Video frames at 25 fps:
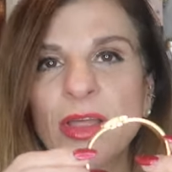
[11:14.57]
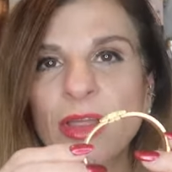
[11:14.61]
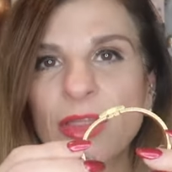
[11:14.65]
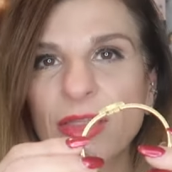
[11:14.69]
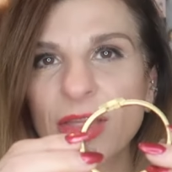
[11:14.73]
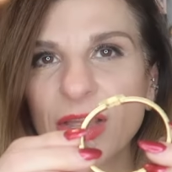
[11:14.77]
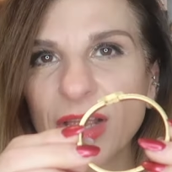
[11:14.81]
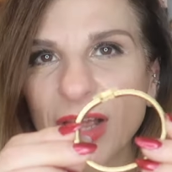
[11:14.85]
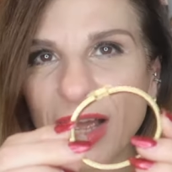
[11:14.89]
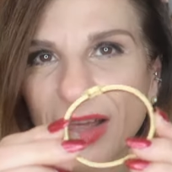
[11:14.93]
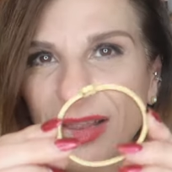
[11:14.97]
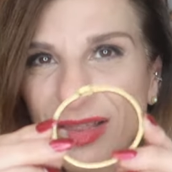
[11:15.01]

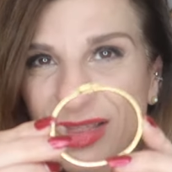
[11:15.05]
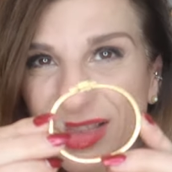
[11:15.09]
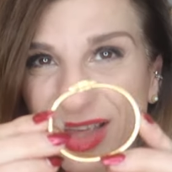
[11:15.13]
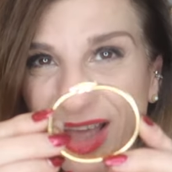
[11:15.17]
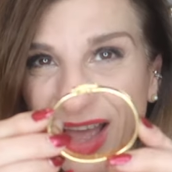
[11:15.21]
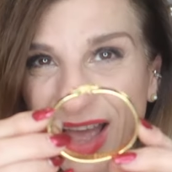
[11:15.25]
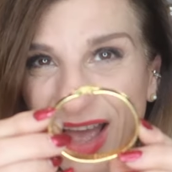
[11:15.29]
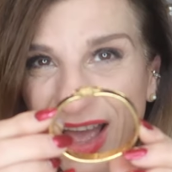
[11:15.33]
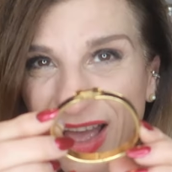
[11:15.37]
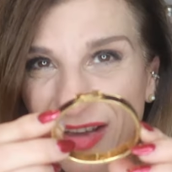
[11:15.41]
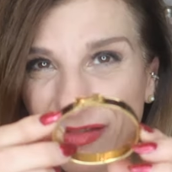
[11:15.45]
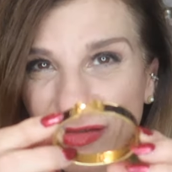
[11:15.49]
they
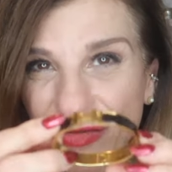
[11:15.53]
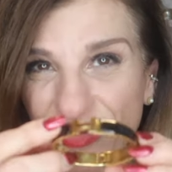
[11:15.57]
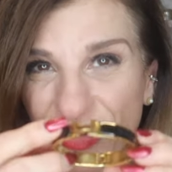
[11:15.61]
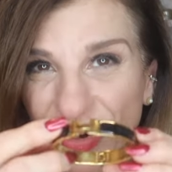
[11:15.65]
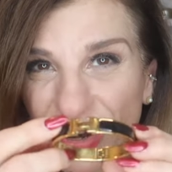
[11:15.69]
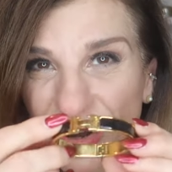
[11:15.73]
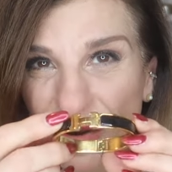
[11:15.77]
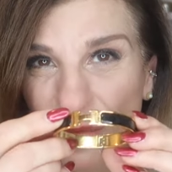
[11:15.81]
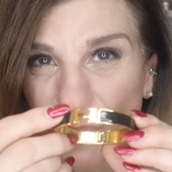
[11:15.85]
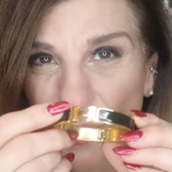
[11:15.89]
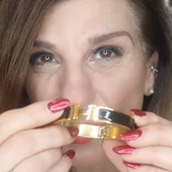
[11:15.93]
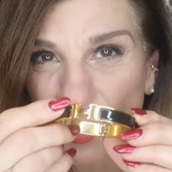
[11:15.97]
have
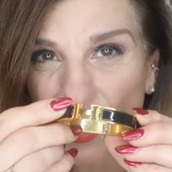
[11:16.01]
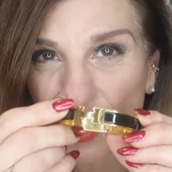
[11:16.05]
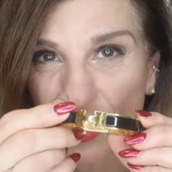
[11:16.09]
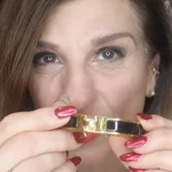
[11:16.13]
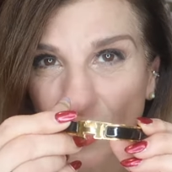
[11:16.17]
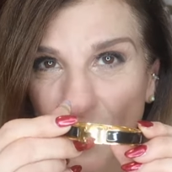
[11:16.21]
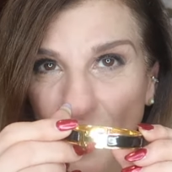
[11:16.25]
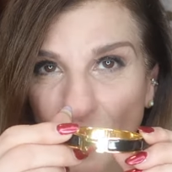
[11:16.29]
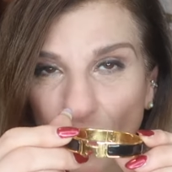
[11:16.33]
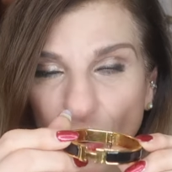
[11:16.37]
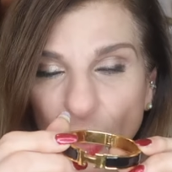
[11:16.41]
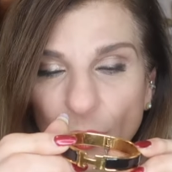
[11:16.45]
really
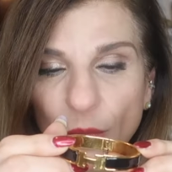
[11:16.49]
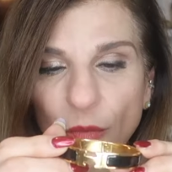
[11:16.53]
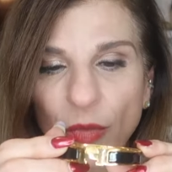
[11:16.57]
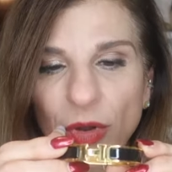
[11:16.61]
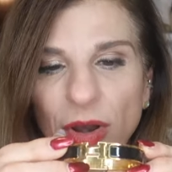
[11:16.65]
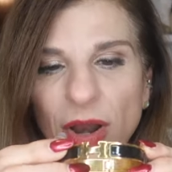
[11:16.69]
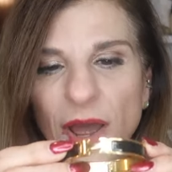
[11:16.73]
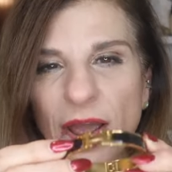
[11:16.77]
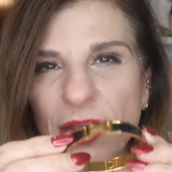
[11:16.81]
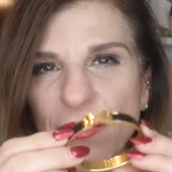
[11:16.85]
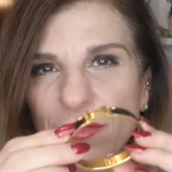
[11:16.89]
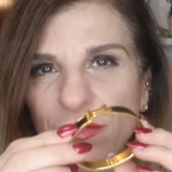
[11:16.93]
worn well. And
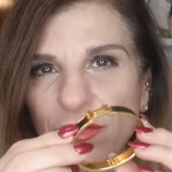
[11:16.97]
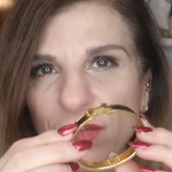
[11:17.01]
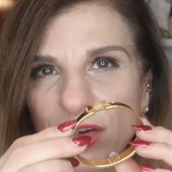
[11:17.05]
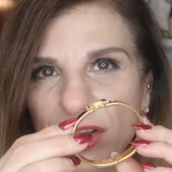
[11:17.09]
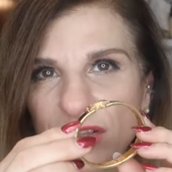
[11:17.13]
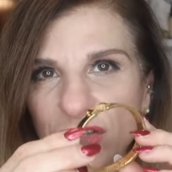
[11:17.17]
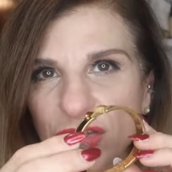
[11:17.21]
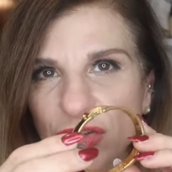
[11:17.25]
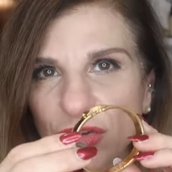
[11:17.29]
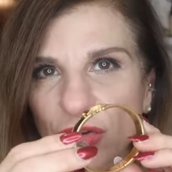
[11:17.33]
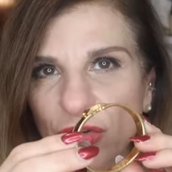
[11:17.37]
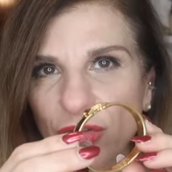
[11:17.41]
when I
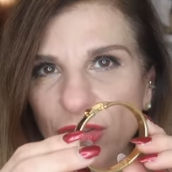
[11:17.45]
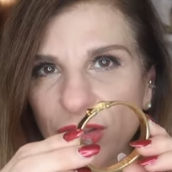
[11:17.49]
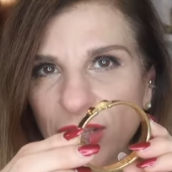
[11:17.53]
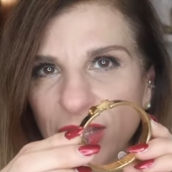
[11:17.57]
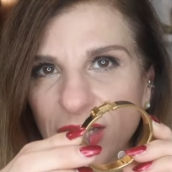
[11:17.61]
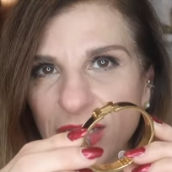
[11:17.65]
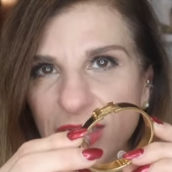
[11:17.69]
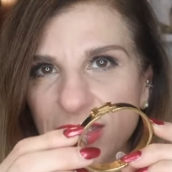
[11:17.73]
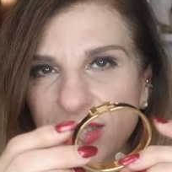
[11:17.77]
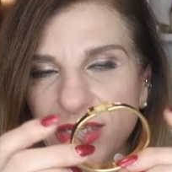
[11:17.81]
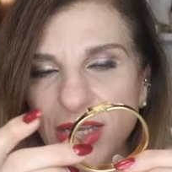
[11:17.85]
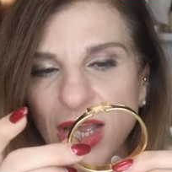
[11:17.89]
first got
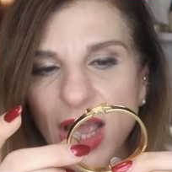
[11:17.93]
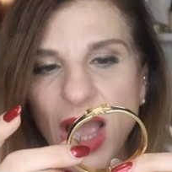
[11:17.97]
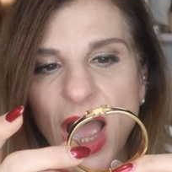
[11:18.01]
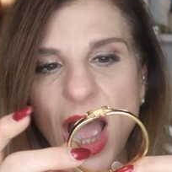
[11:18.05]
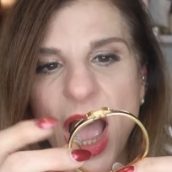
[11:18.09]
these,